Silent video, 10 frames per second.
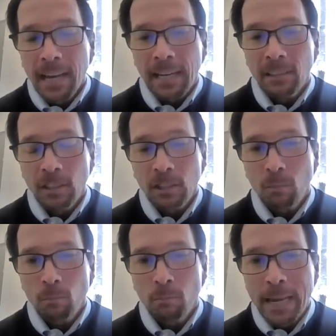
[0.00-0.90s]
and
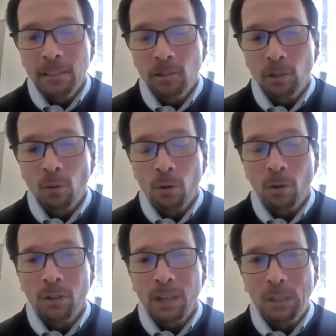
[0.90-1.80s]
just making
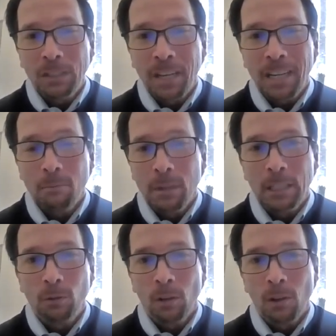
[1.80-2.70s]
sure that we stay
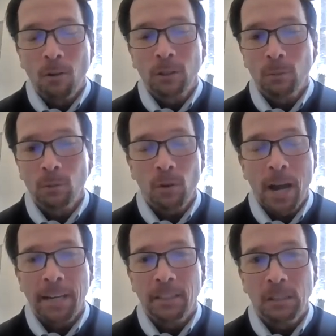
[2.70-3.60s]
committed to a long-term
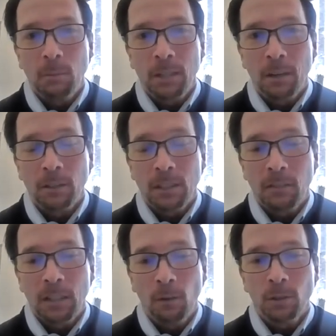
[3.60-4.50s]
strategy, because if
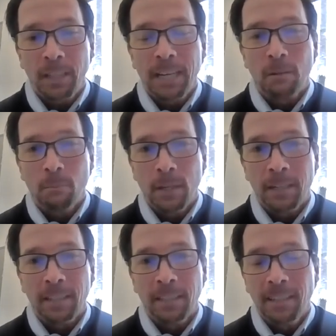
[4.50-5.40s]
you don't stay
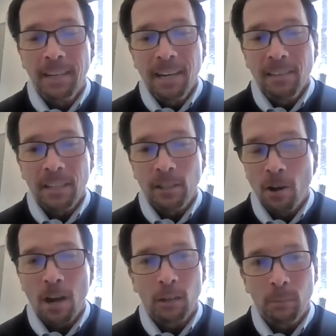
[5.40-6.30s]
committed, then you're
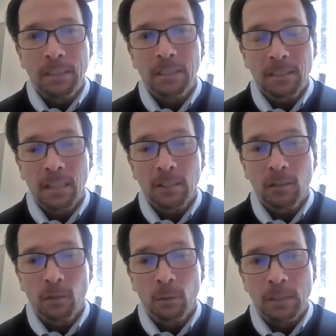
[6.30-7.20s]
not going to be
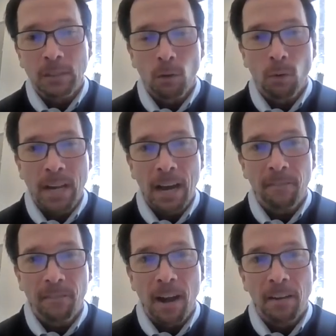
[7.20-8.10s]
successful. And so we've got to
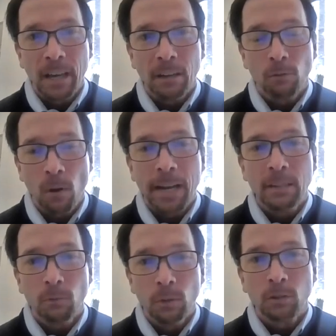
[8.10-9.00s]
find that
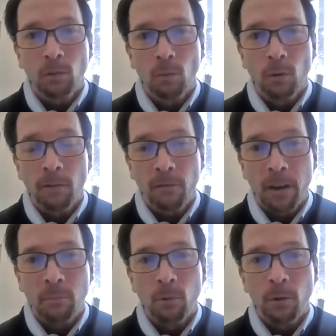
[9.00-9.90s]
right risk reward
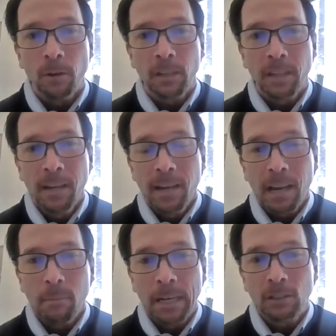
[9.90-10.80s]
framework
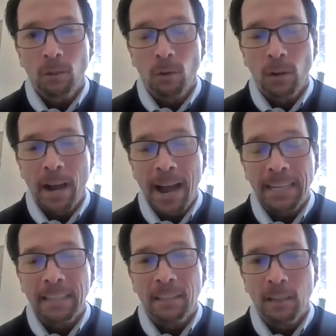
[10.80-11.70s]
and make sure we're
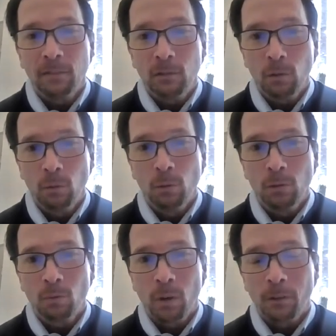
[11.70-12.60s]
adding enough
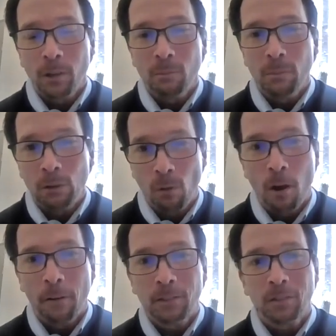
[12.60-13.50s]
tools, whether it be
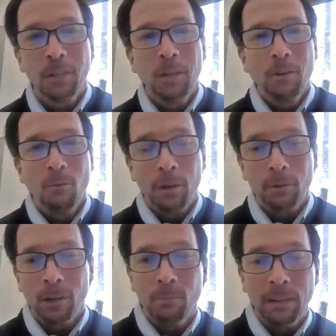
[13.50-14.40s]
Roths,
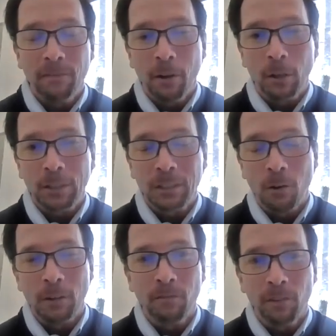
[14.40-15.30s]
whether it be focusing
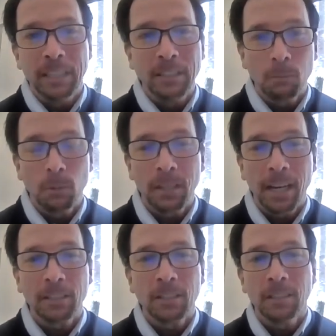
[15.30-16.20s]
on inflation
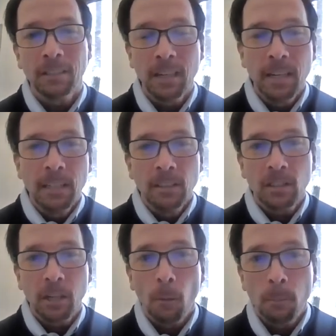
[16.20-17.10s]
protection, just
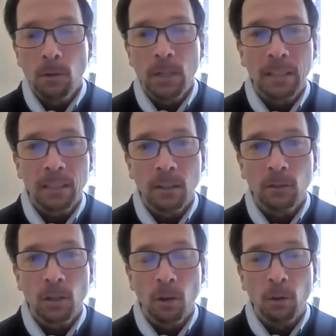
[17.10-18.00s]
to help you get to
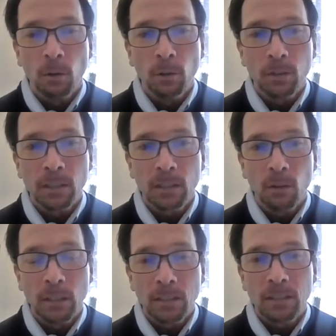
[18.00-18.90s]
those goals. And
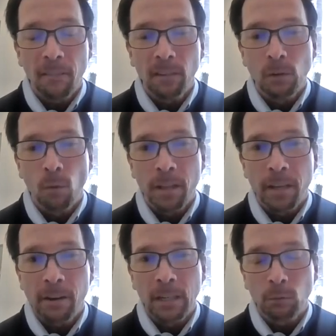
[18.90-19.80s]
so it's definitely one of
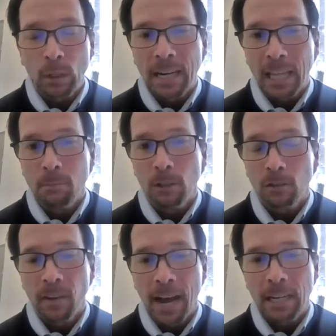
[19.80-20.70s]
the areas we can add the
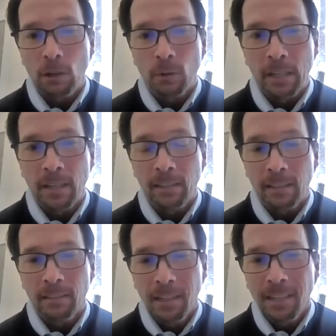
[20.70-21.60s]
most value
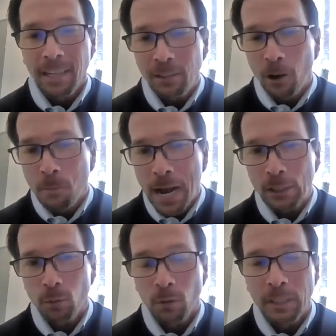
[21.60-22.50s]
in. And Tara
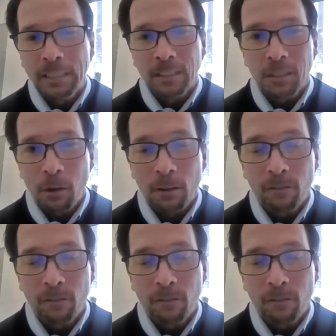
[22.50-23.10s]
Maxwell leads this area